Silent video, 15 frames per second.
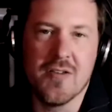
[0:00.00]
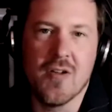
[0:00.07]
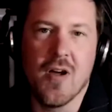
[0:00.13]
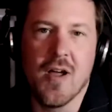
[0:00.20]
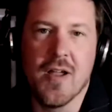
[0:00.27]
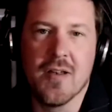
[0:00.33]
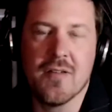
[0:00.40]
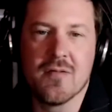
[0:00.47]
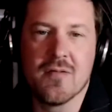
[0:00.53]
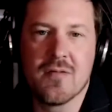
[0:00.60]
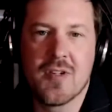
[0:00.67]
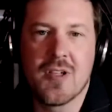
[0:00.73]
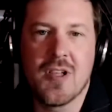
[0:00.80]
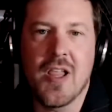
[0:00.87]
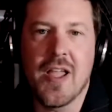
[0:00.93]

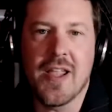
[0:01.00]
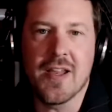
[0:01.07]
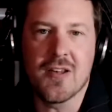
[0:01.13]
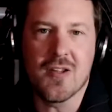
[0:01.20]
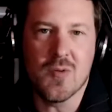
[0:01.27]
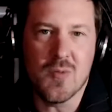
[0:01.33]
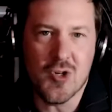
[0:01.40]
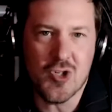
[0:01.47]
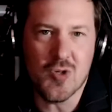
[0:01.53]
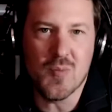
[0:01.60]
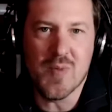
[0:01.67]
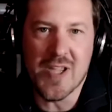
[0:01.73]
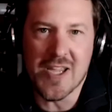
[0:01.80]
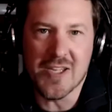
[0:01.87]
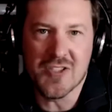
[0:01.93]
non-client commission
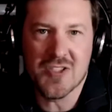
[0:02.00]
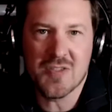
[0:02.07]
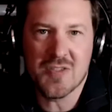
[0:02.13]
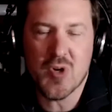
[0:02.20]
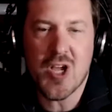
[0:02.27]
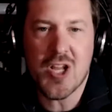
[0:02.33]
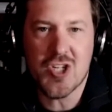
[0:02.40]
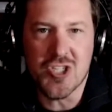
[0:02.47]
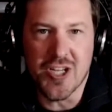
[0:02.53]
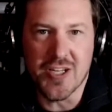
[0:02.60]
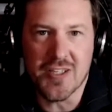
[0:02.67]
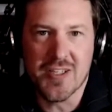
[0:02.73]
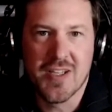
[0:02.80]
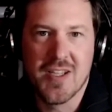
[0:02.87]
based project